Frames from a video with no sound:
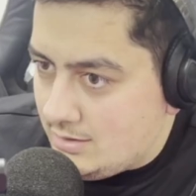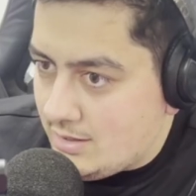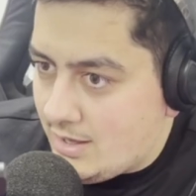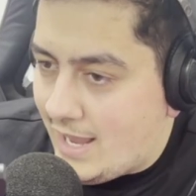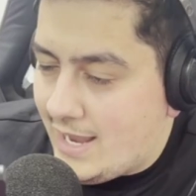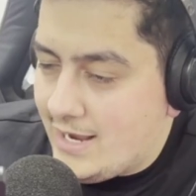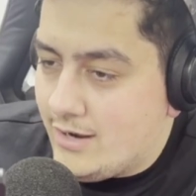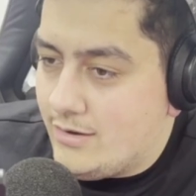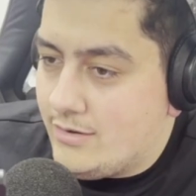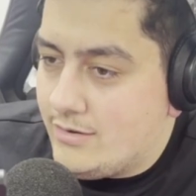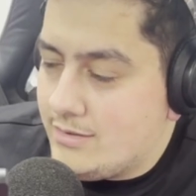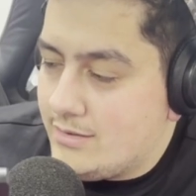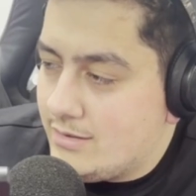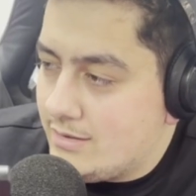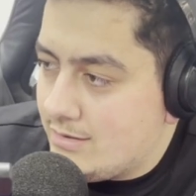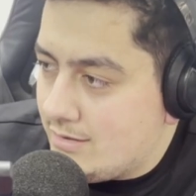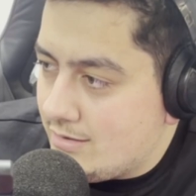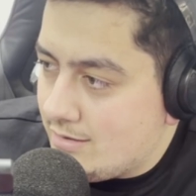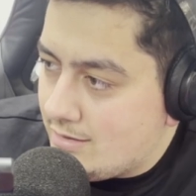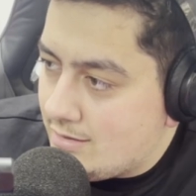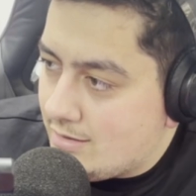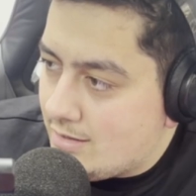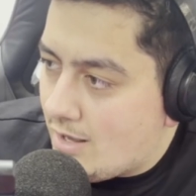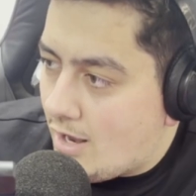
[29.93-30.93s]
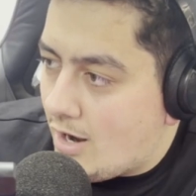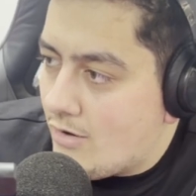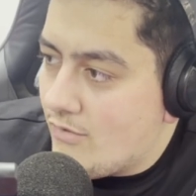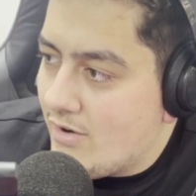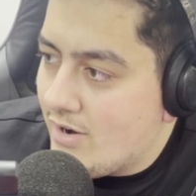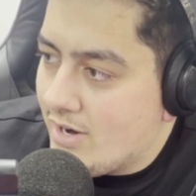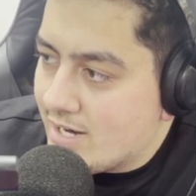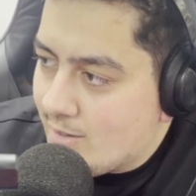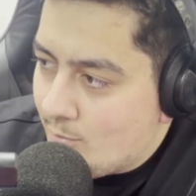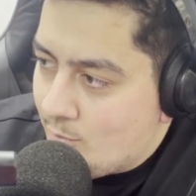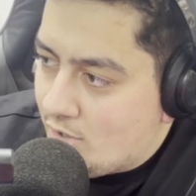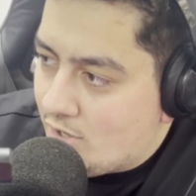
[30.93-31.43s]
have a conversation. I
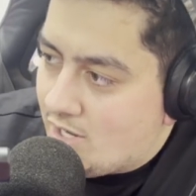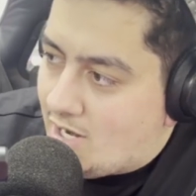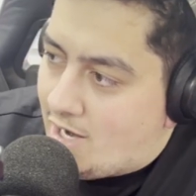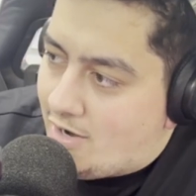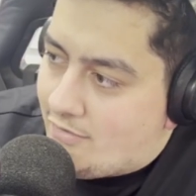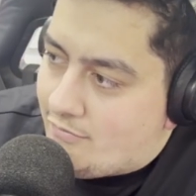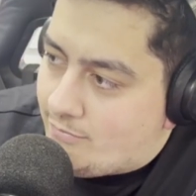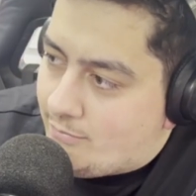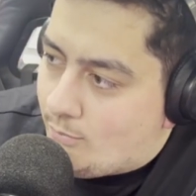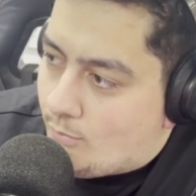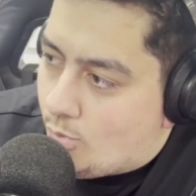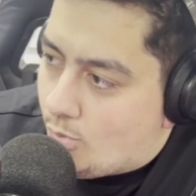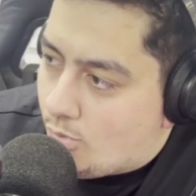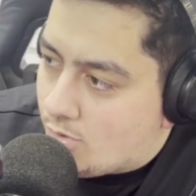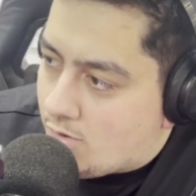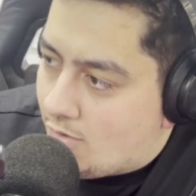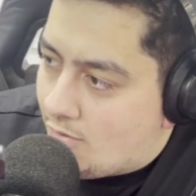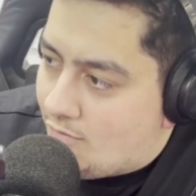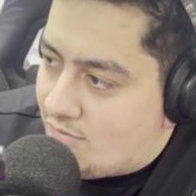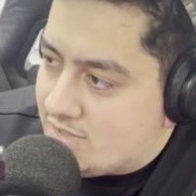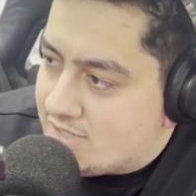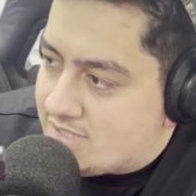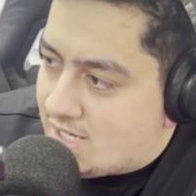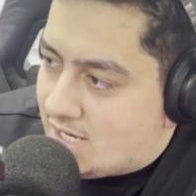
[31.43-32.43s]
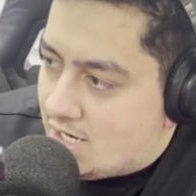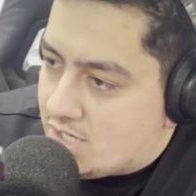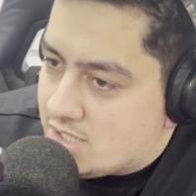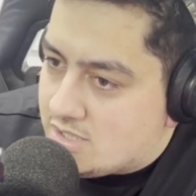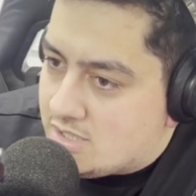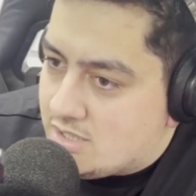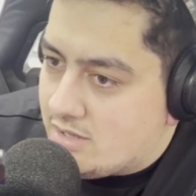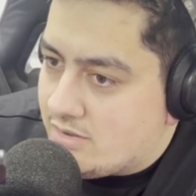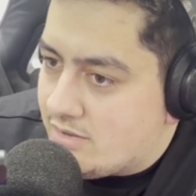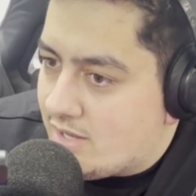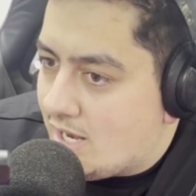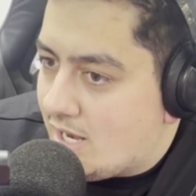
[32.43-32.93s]
reckon we're going to have more conversation
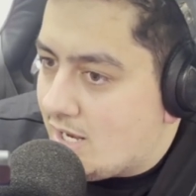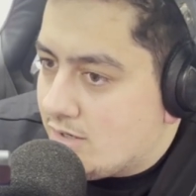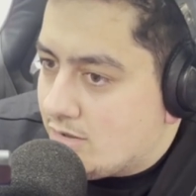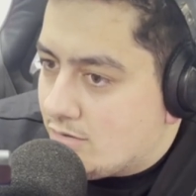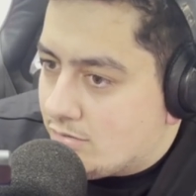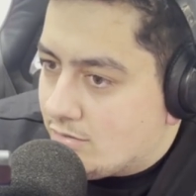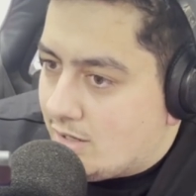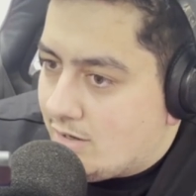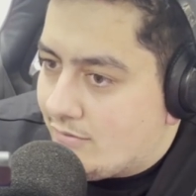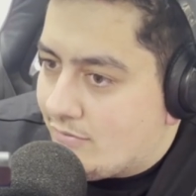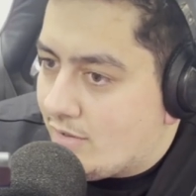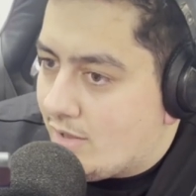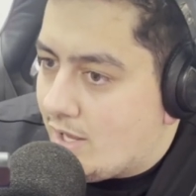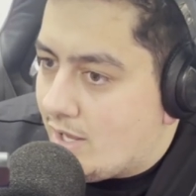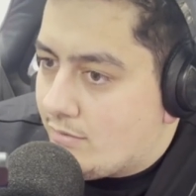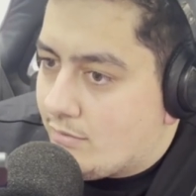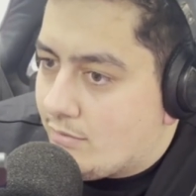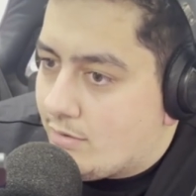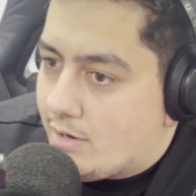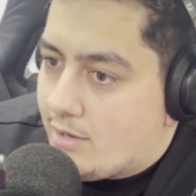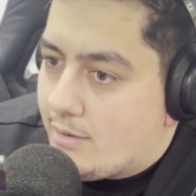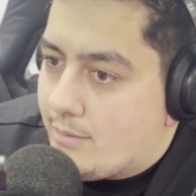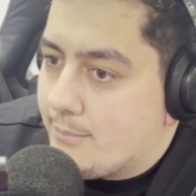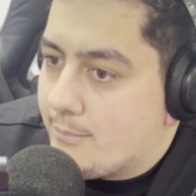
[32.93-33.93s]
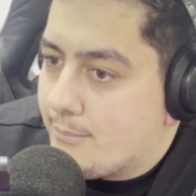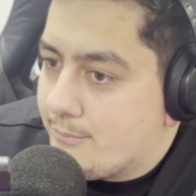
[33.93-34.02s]
than they had green flag running.